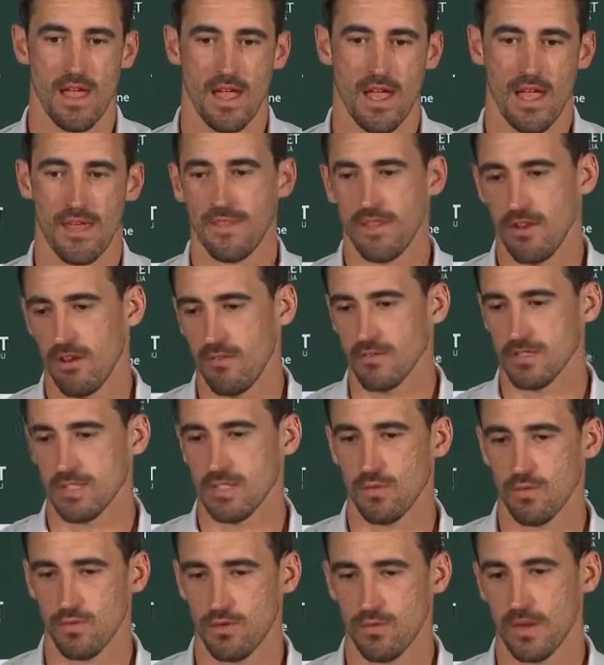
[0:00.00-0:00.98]
And then
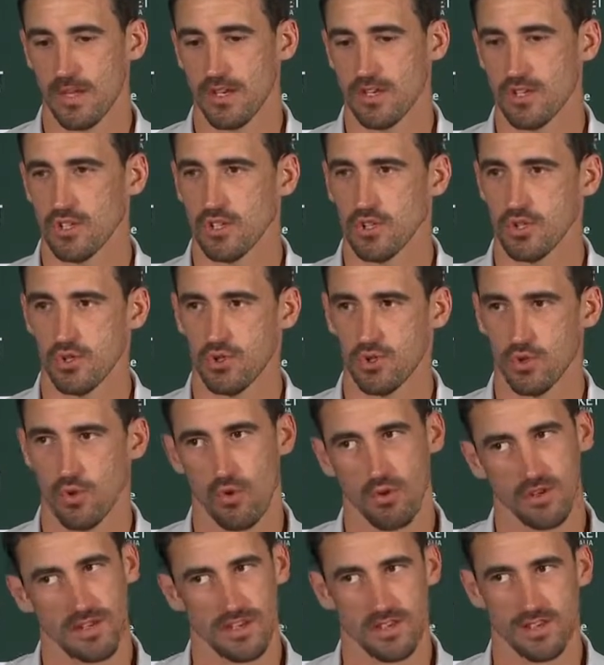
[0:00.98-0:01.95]
obviously it would have been a
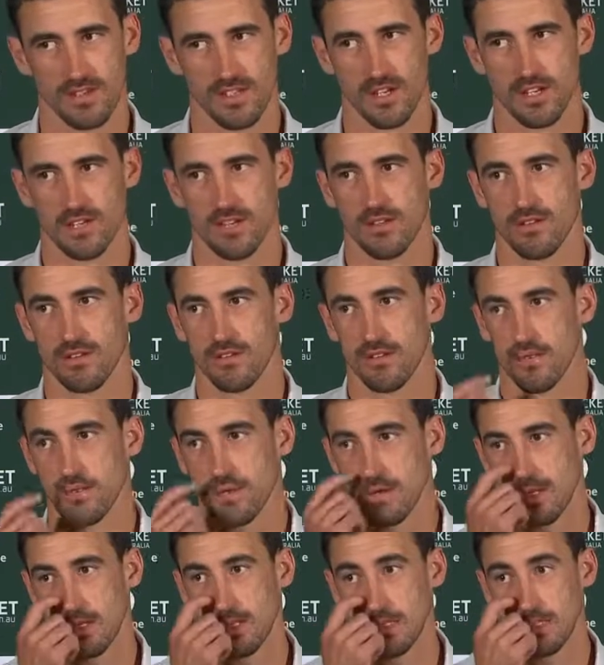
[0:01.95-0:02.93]
shorter session
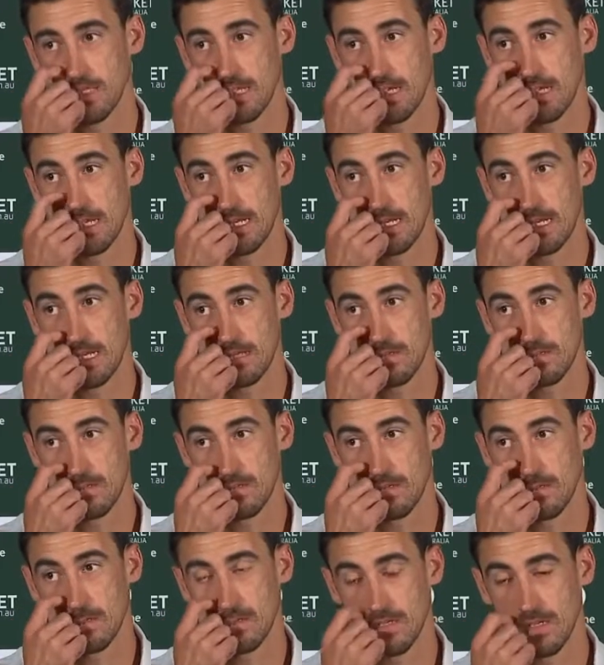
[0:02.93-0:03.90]
in the second
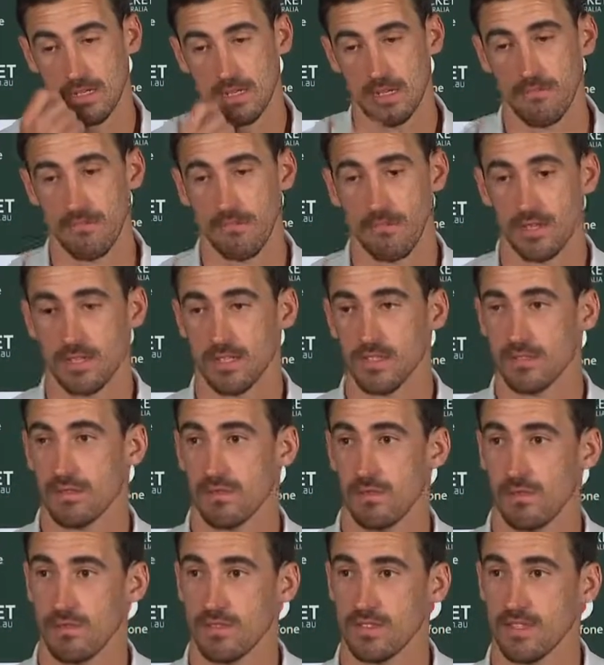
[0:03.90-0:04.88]
innings if we'd
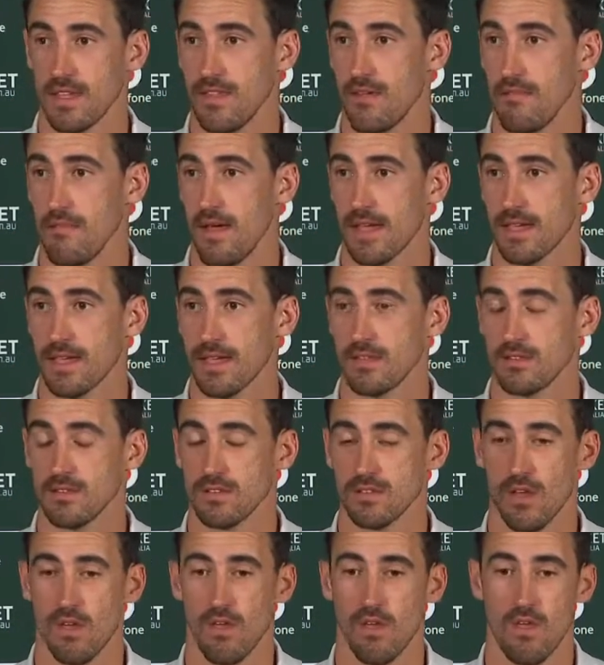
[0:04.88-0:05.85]
sent them back in.
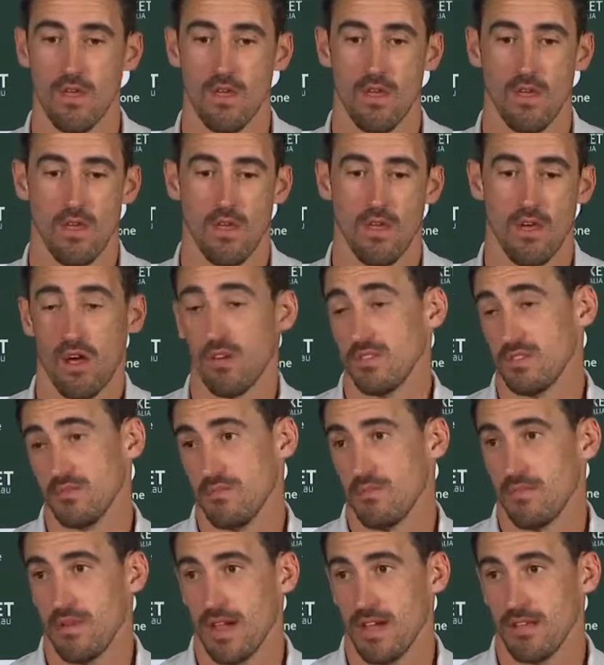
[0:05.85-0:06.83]
So I
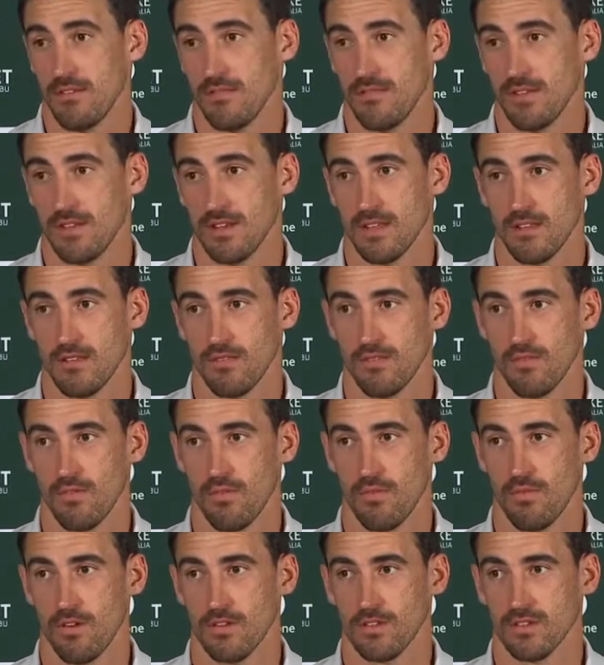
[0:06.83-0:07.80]
wasn't part of any
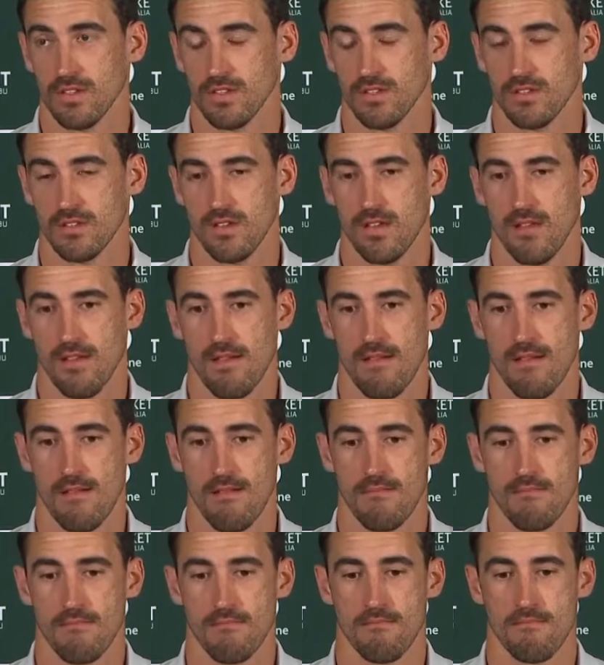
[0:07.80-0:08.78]
thought process.
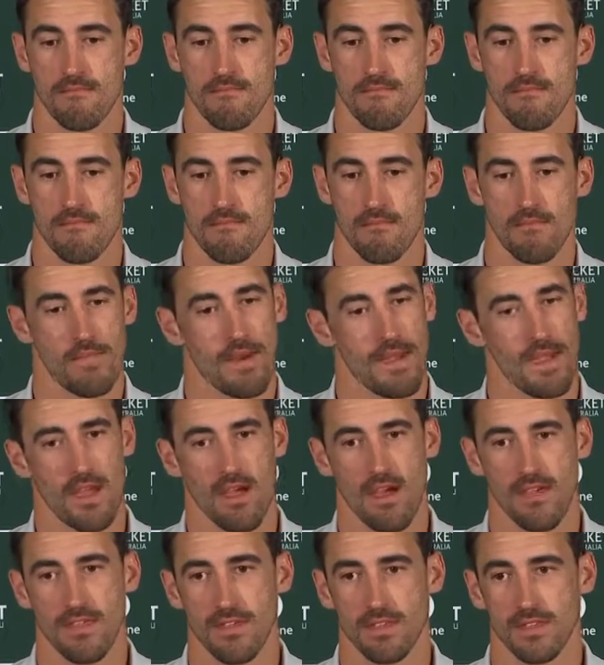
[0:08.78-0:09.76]
But
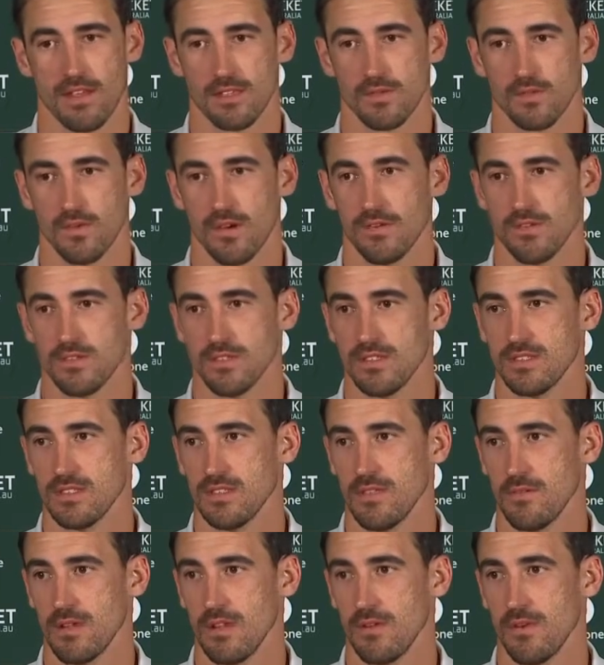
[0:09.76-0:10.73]
yeah, I think that's where it sits
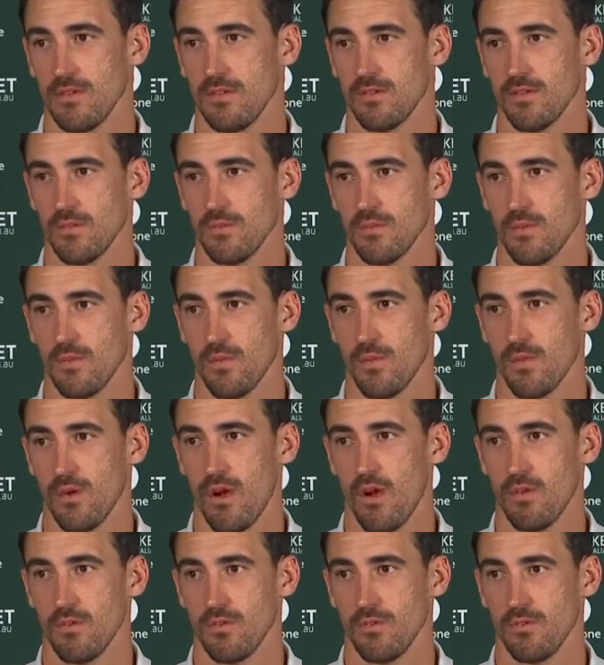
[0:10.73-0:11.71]
at the minute. We're
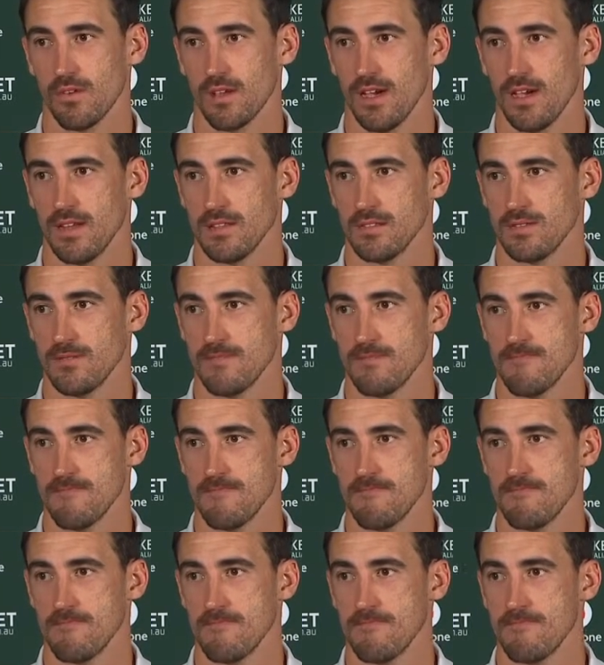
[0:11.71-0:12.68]
holding all the cards.
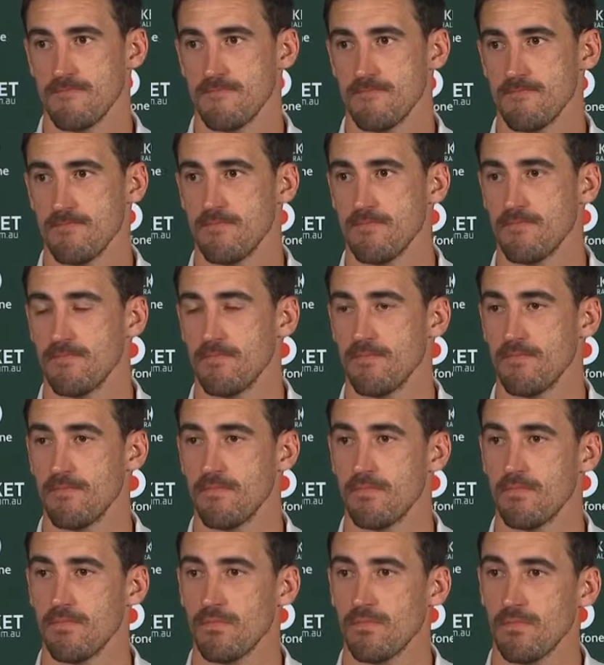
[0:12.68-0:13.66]
Mate,
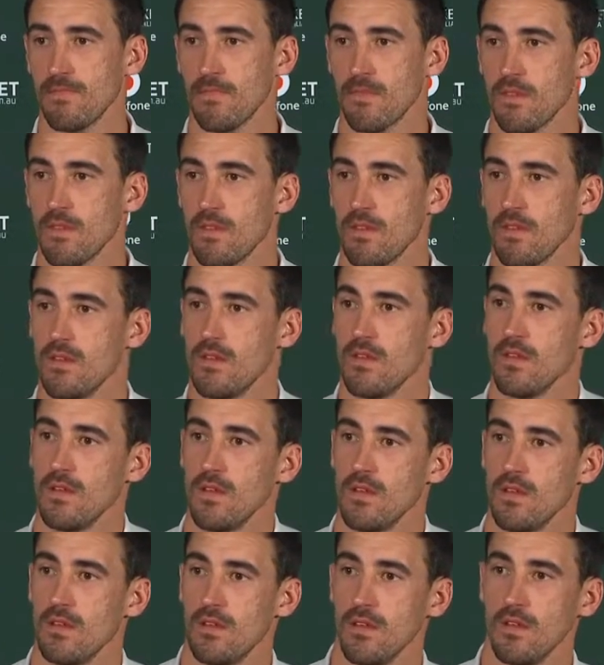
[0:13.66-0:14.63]
just before, on the
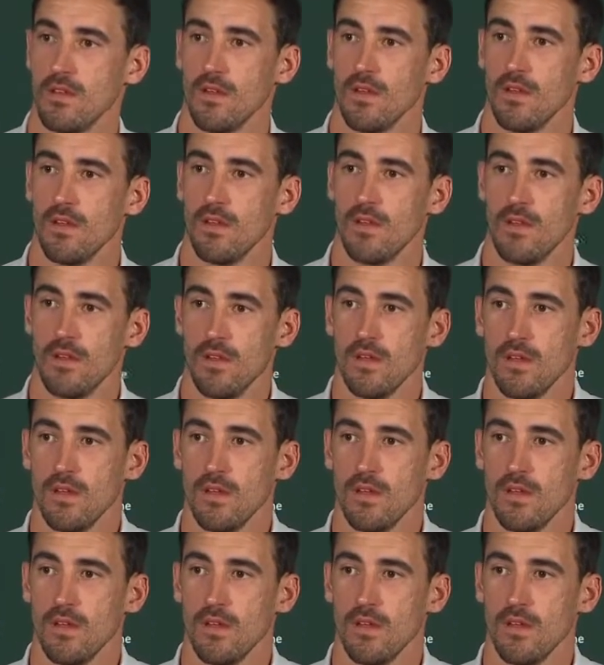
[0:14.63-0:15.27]
eve of the test,